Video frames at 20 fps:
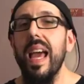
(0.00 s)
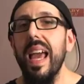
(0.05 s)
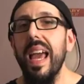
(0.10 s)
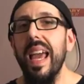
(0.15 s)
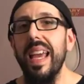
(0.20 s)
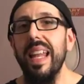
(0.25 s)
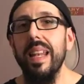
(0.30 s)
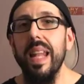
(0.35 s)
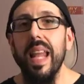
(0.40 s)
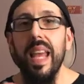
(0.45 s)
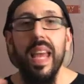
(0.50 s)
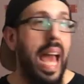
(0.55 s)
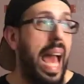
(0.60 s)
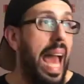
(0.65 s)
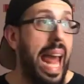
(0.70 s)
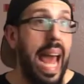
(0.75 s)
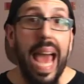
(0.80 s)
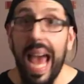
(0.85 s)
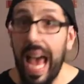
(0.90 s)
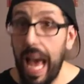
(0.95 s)
and
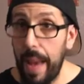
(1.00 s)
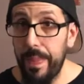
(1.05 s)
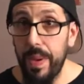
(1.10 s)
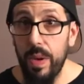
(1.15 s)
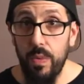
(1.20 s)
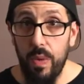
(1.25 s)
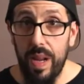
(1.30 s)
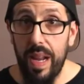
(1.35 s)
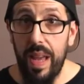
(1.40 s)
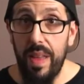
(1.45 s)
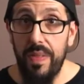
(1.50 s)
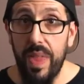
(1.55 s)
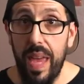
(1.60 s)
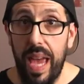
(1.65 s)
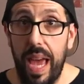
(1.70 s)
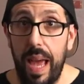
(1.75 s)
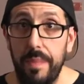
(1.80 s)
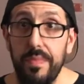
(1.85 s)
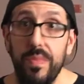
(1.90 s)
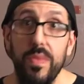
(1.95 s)
a happy one at
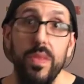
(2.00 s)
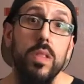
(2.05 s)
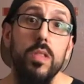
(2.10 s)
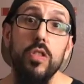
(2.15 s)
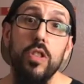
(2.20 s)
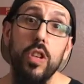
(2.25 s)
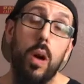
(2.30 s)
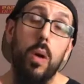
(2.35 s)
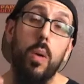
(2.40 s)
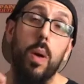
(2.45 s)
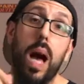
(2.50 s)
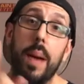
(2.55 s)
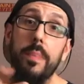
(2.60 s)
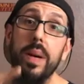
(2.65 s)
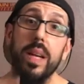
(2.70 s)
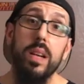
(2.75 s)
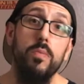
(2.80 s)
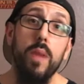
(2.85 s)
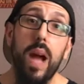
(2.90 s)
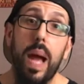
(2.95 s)
that. So I'm
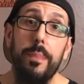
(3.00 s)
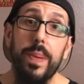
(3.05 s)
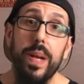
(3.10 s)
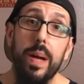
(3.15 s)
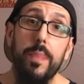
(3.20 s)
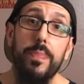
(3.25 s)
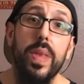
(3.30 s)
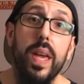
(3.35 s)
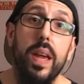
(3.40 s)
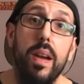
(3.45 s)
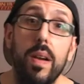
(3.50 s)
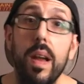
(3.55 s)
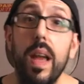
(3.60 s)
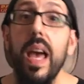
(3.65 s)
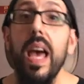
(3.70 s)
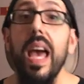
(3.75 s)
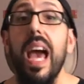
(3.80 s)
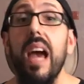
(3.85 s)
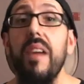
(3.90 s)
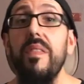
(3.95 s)
going to wrap it up there.
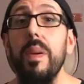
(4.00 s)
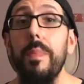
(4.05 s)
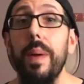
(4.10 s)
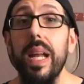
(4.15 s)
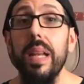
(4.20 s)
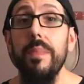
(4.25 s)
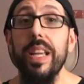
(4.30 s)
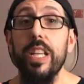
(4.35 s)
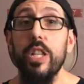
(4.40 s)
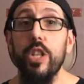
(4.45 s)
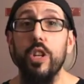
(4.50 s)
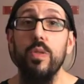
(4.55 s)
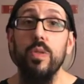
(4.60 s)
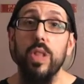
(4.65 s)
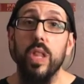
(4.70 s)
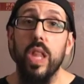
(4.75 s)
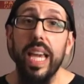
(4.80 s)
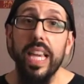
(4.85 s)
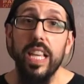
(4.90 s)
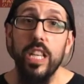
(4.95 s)
Everybody make sure you
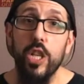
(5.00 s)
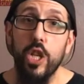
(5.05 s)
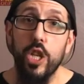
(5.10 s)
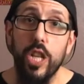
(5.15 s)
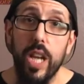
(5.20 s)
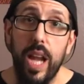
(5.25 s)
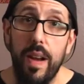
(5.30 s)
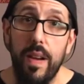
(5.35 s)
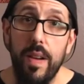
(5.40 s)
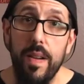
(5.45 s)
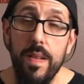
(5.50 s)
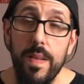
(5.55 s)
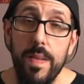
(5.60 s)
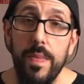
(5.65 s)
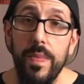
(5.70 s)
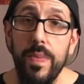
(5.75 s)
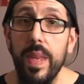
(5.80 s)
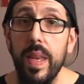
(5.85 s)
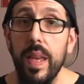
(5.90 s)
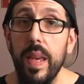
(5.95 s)
like, share,
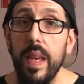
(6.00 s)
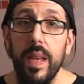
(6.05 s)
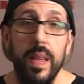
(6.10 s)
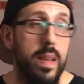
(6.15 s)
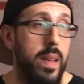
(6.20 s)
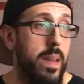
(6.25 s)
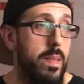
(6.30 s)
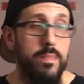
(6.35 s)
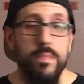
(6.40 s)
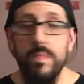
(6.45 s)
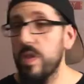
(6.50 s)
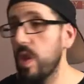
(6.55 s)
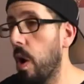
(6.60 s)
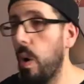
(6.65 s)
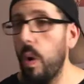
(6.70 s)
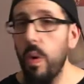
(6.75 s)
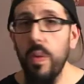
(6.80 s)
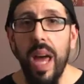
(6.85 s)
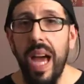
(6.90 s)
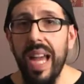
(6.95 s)
the
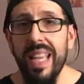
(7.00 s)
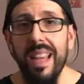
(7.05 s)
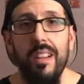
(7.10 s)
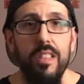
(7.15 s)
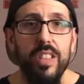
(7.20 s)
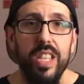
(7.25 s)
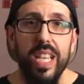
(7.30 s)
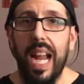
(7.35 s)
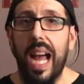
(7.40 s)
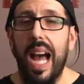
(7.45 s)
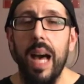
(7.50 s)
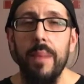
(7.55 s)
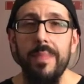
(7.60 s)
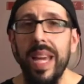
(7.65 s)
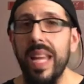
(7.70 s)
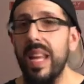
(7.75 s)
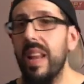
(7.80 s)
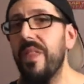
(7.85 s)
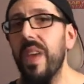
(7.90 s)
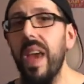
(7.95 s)
whole 9 yards.
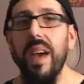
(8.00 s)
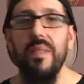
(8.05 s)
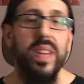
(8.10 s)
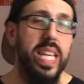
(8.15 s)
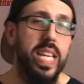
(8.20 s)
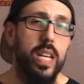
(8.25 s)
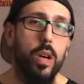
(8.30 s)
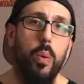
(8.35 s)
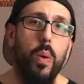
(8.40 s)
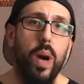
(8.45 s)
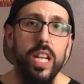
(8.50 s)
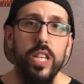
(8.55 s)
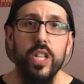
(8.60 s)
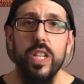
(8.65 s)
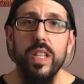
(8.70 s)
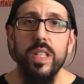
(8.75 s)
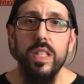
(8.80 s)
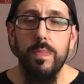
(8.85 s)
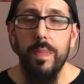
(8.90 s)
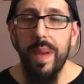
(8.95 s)
Comment. If you have any
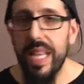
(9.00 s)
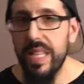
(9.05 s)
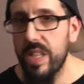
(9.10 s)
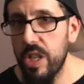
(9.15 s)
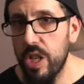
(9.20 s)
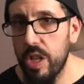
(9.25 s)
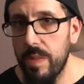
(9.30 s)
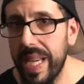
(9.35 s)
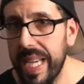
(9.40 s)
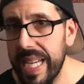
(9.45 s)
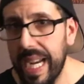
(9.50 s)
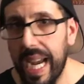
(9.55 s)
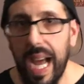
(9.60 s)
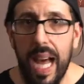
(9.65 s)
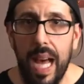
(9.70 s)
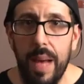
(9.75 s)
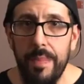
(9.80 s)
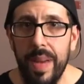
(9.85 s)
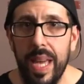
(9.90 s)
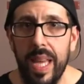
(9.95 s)
questions, message me,
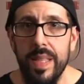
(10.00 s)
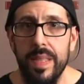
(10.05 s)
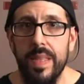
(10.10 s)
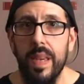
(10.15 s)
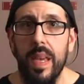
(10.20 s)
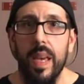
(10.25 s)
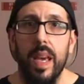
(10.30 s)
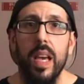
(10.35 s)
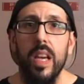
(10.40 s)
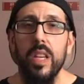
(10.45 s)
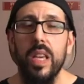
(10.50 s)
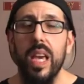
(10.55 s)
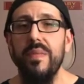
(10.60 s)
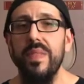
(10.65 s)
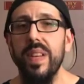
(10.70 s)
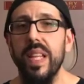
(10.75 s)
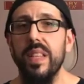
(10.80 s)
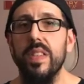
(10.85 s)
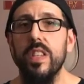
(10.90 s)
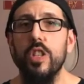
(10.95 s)
comment. If you have
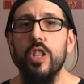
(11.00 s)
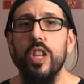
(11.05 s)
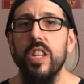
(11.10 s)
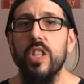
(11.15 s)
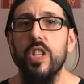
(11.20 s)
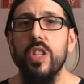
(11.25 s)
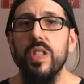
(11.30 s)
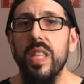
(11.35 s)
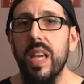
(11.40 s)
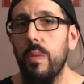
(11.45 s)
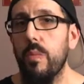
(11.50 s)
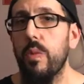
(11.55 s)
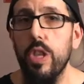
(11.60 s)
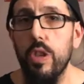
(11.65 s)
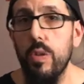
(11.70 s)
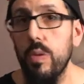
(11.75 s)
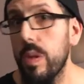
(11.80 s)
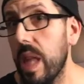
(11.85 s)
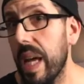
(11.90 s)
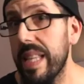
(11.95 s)
any suggestions on what
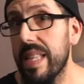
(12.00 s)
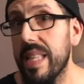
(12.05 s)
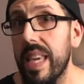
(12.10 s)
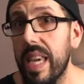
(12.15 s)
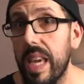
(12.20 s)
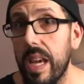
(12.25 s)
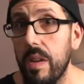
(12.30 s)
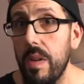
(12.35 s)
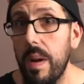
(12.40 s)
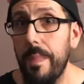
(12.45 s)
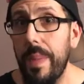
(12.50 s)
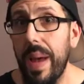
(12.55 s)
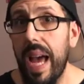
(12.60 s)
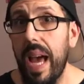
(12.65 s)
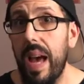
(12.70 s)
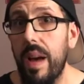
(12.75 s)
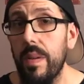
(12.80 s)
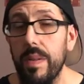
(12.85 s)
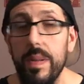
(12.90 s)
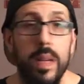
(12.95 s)
you'd like to hear
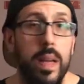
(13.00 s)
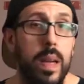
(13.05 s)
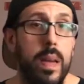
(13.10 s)
about,